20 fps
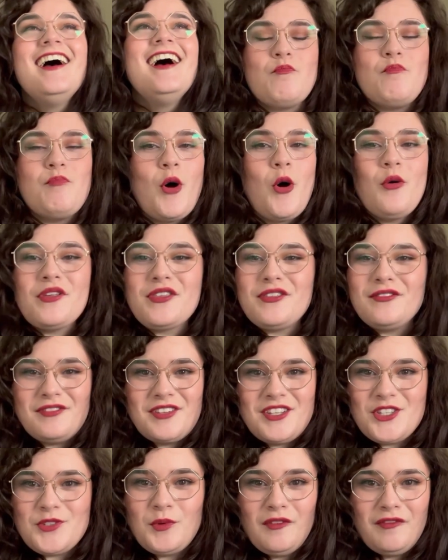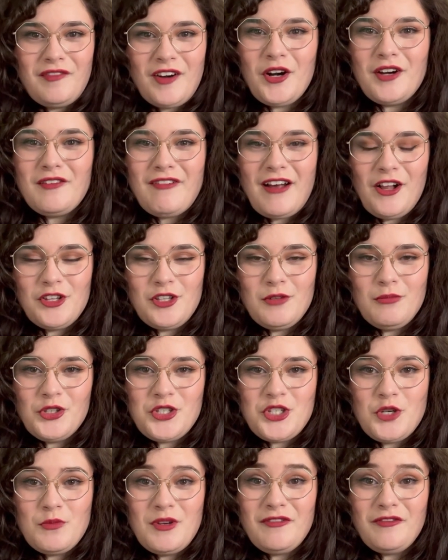Both of these were very valuable
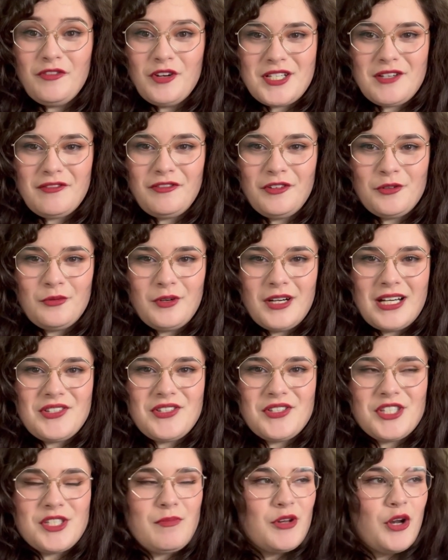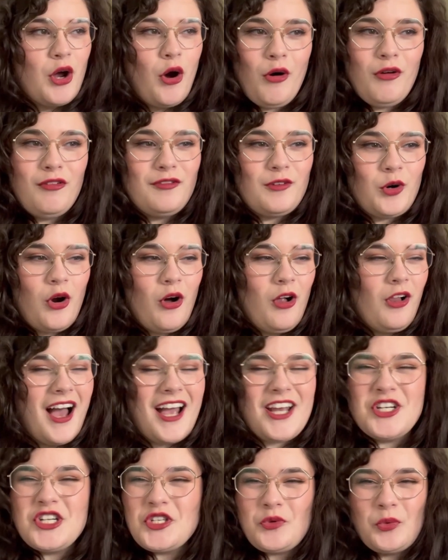to me for different reasons, but overall,
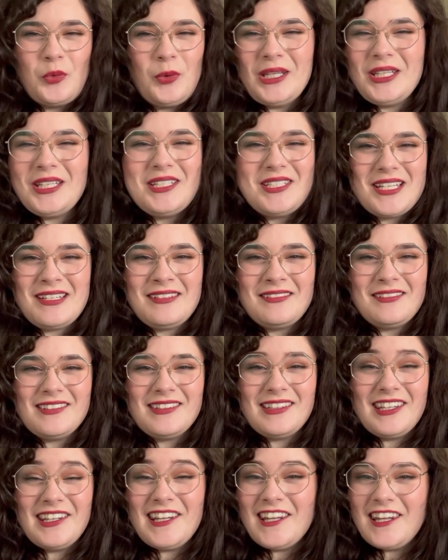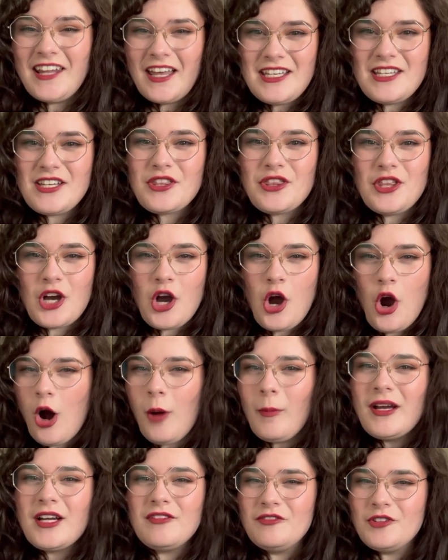I just really didn't like the
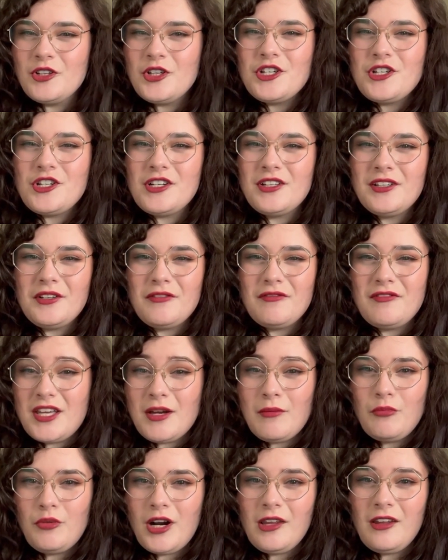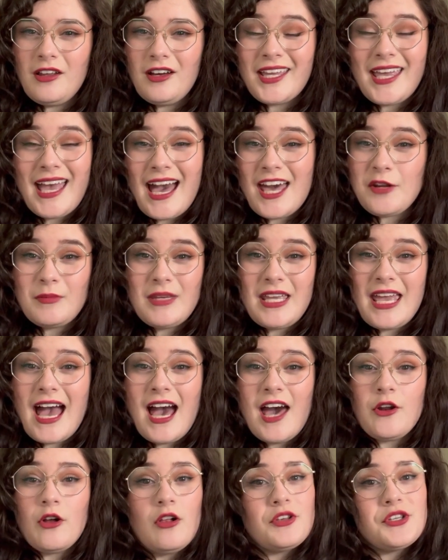comic version of The Umbrella Academy
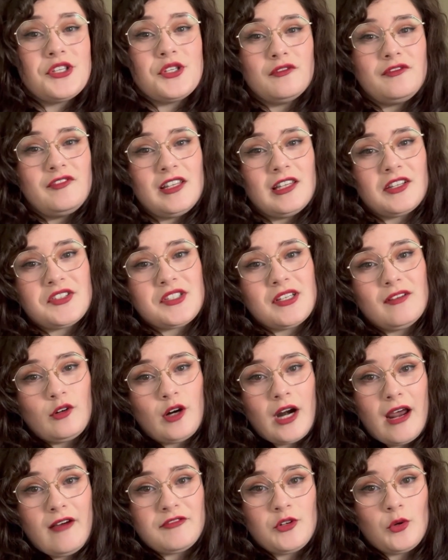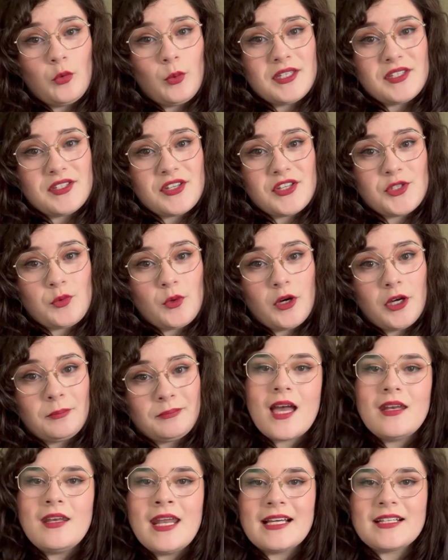at all, so Felix Ever After wins this one.
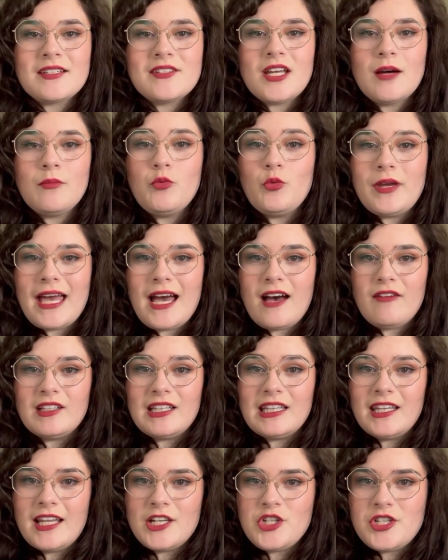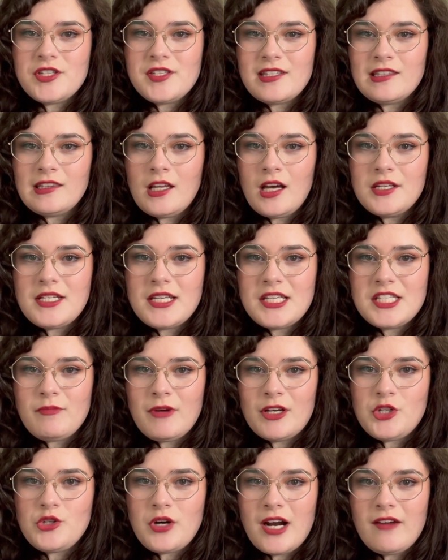Next up, we have Legends and Lattes
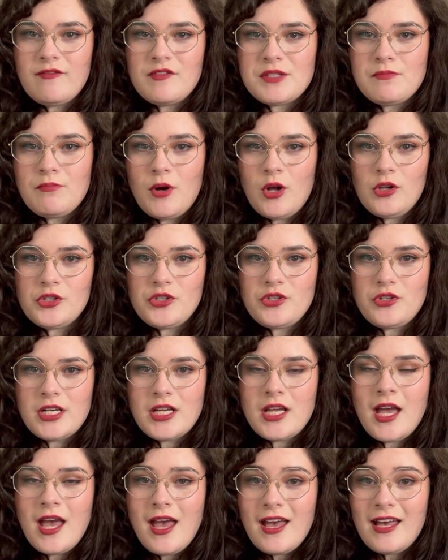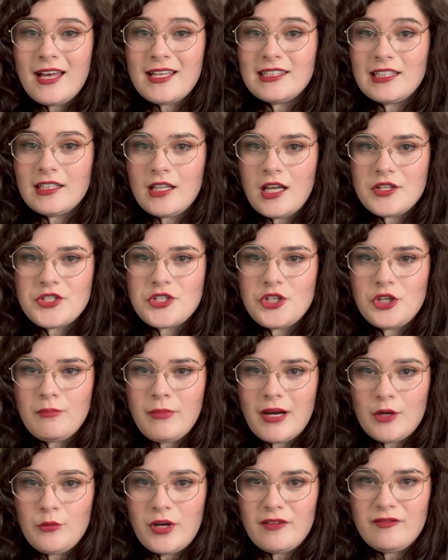by Travis Baldry and Luster
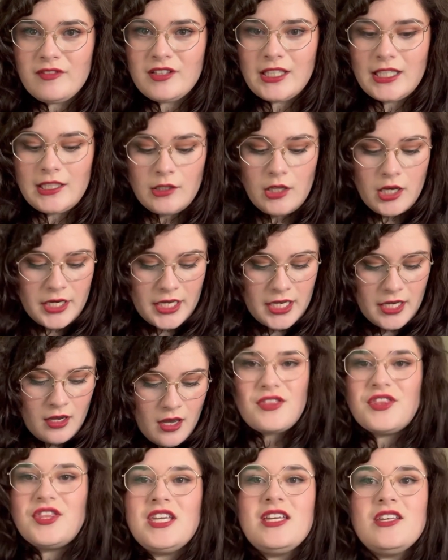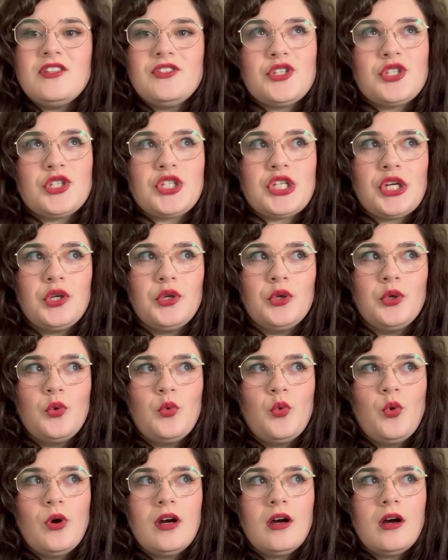by Raven Leilani. These
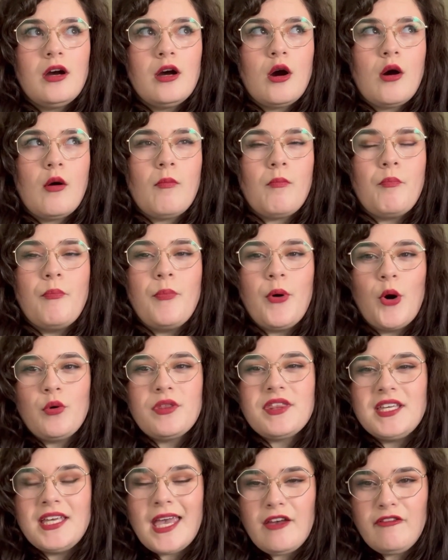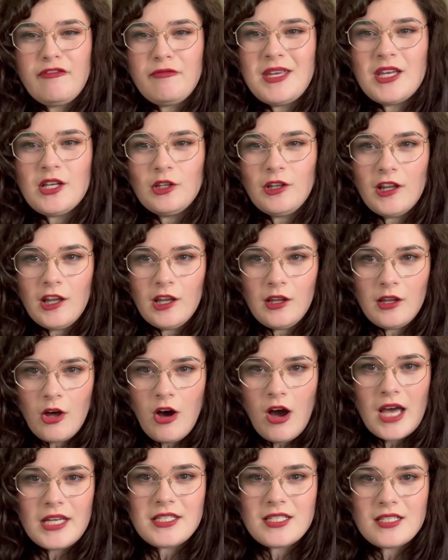two both gave me a
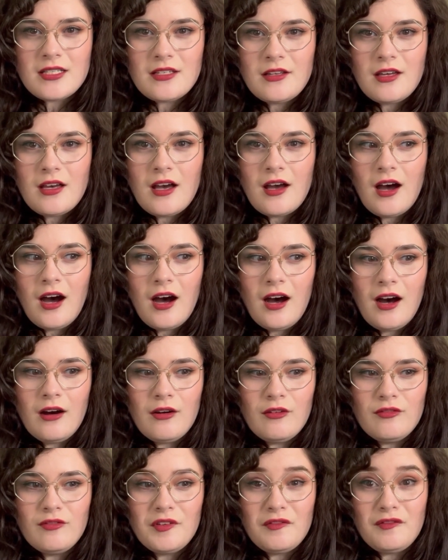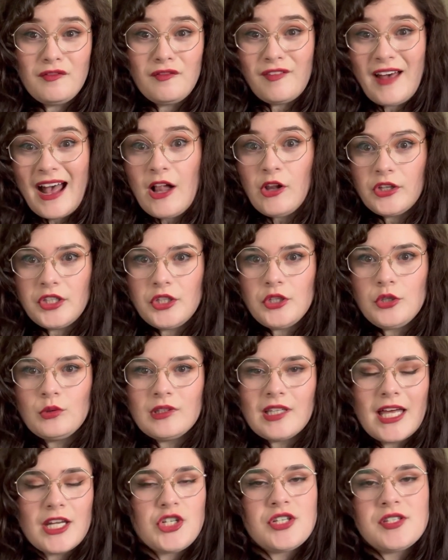lot of value.
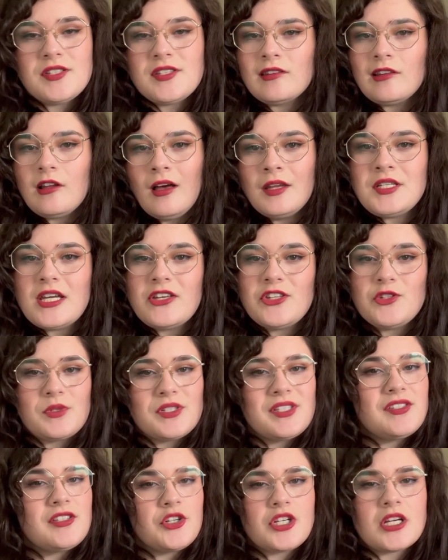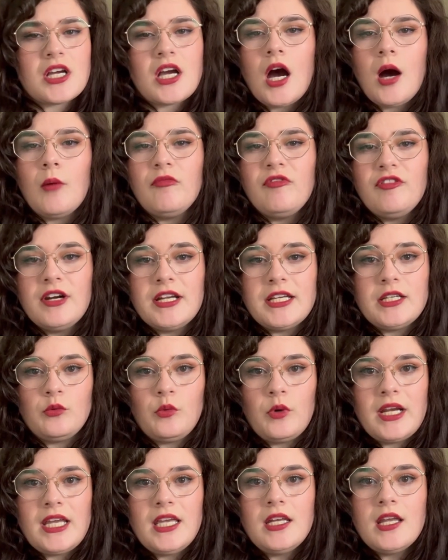Legends and Lattes was such a comforting
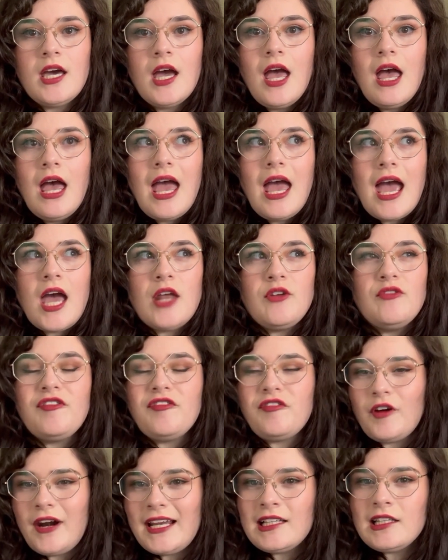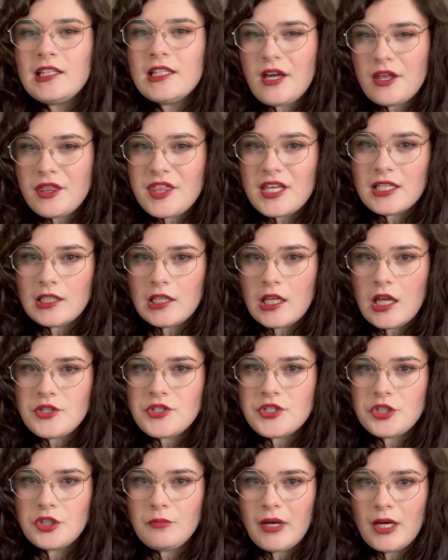read, and frankly, I think
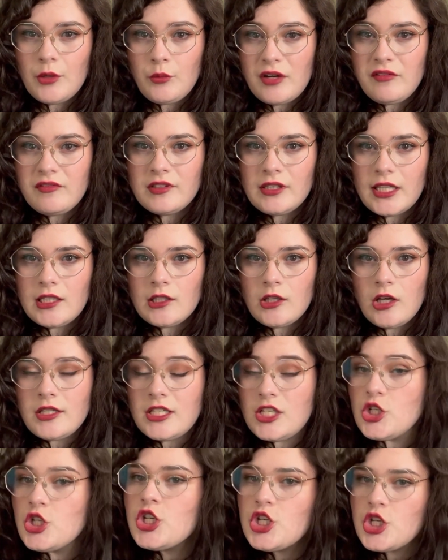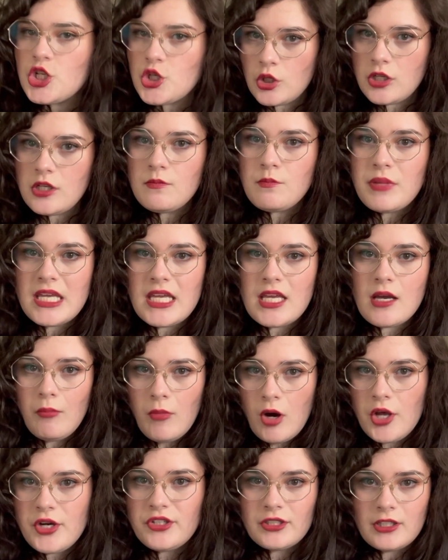Luster by Raven Leilani should be a
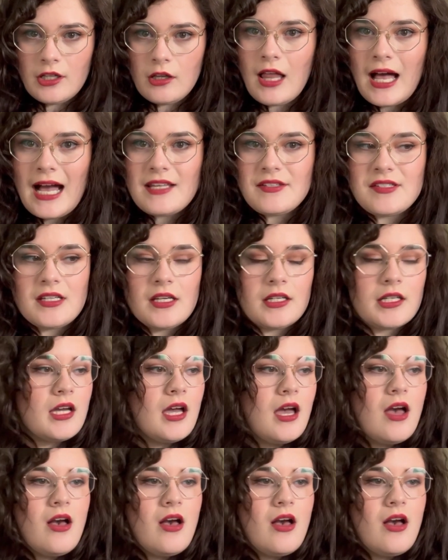modern classic.